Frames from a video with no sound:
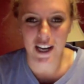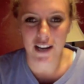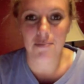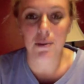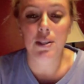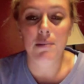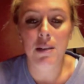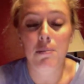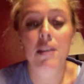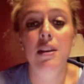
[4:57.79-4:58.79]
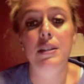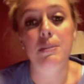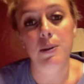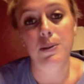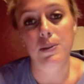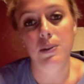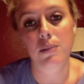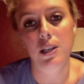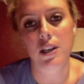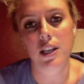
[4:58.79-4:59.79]
and multimedia, being exposed to it'll
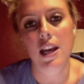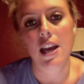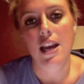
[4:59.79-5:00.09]
be good,